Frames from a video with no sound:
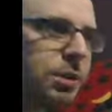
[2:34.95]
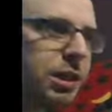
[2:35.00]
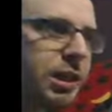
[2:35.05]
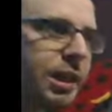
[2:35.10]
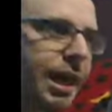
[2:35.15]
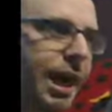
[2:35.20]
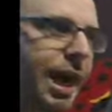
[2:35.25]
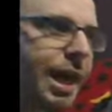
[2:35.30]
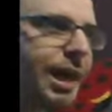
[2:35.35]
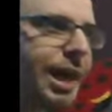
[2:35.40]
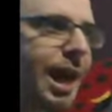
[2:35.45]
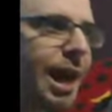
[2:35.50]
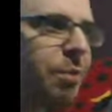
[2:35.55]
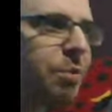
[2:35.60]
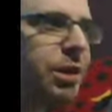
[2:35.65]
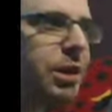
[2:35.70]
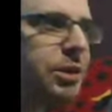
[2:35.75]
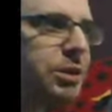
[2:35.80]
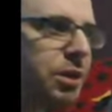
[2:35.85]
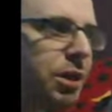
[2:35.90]
can we
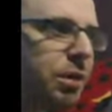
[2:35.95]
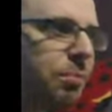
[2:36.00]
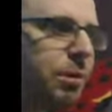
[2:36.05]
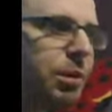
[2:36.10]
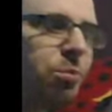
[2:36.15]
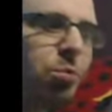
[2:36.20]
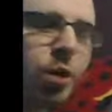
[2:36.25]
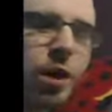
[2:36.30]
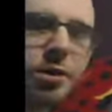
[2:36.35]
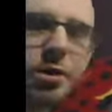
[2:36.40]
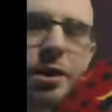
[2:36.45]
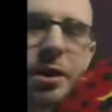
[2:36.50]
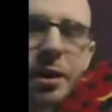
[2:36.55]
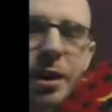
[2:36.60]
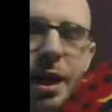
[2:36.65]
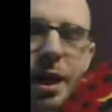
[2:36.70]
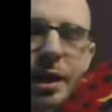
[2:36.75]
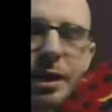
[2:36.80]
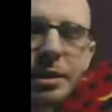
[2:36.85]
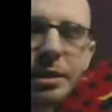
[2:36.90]
determine whether or not
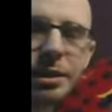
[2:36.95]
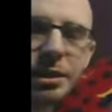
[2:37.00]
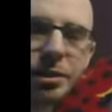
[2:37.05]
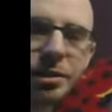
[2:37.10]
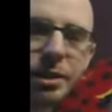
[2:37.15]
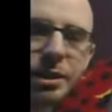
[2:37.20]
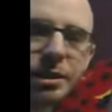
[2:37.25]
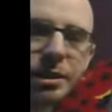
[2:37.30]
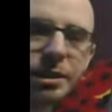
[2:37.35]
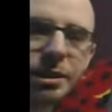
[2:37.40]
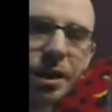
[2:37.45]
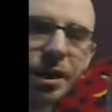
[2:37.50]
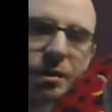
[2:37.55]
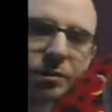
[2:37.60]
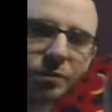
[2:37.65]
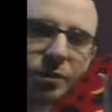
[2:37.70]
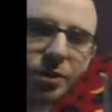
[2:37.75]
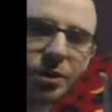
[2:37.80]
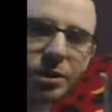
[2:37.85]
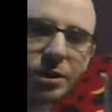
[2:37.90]
a series
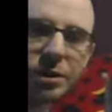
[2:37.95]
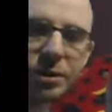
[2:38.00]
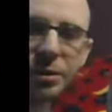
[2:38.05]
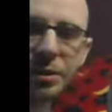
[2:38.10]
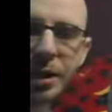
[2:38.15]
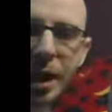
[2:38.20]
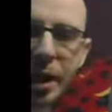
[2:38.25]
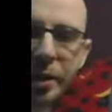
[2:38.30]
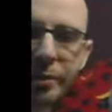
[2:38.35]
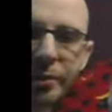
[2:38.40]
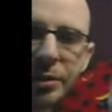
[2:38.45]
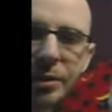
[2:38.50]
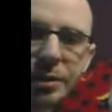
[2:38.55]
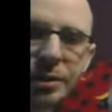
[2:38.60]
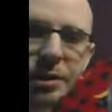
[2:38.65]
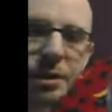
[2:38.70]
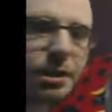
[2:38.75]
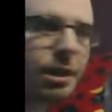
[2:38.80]
converges or diverges?